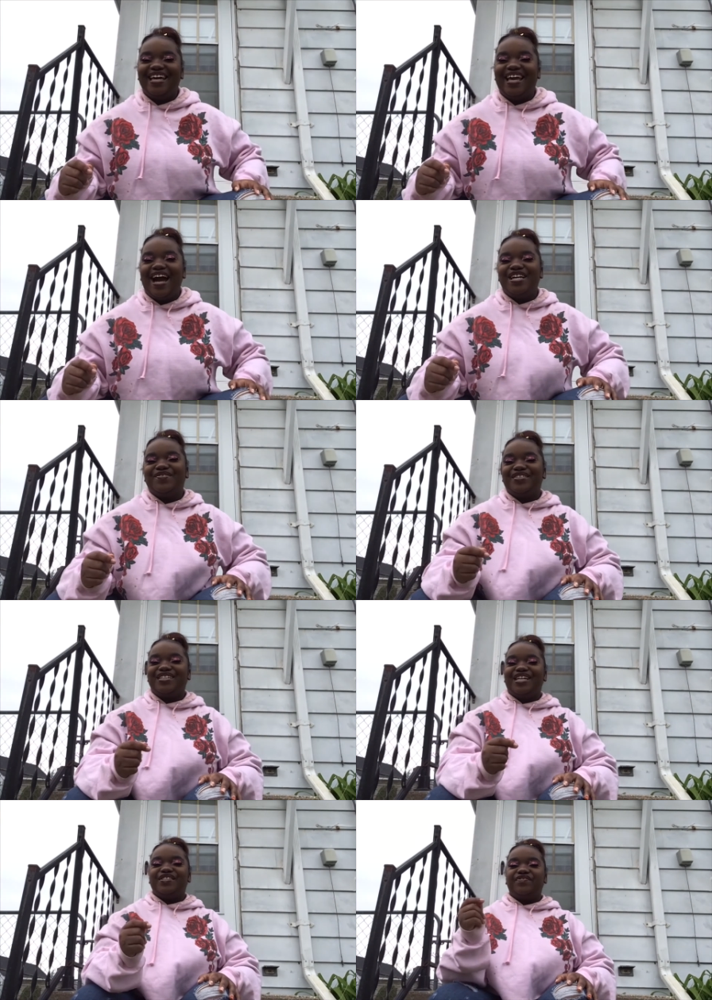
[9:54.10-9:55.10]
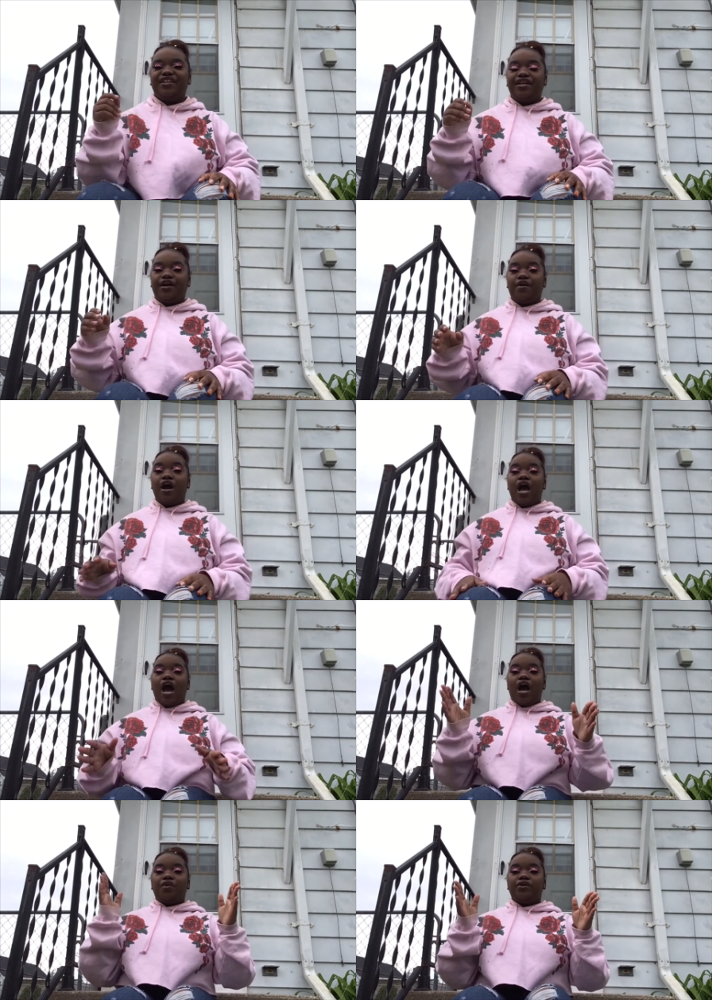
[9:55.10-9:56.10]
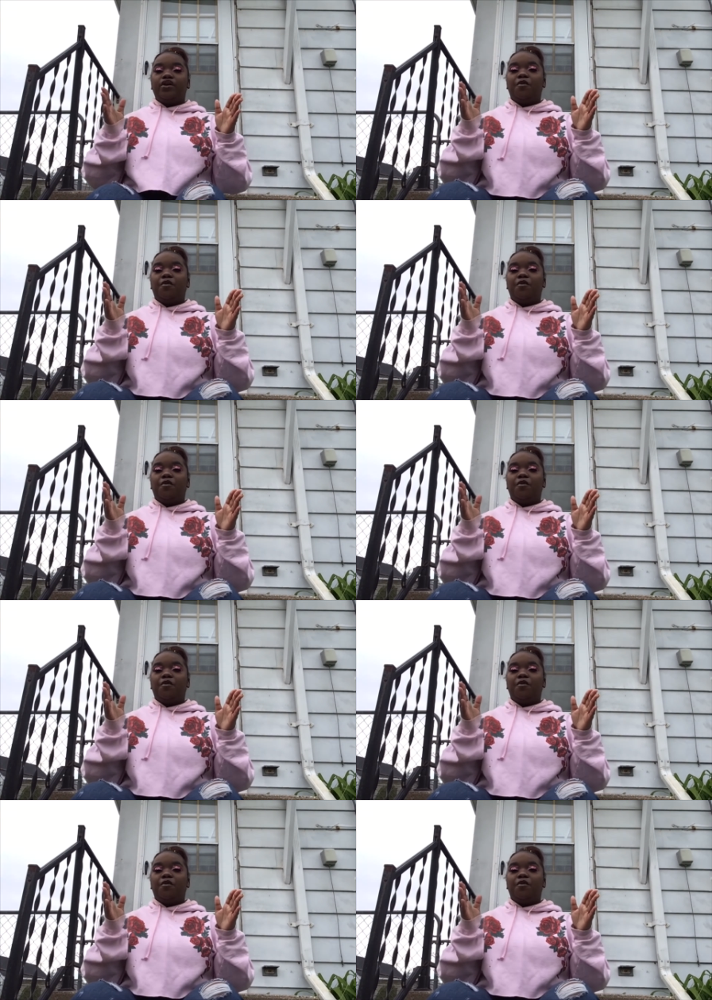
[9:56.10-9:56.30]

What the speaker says: That's it, guys, for today's video.